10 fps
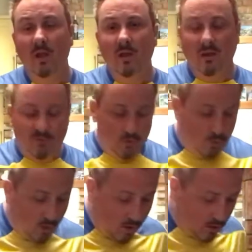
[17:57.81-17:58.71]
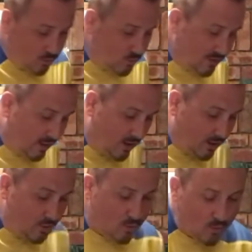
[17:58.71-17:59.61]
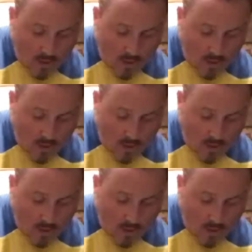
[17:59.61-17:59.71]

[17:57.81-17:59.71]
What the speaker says: If you are using a new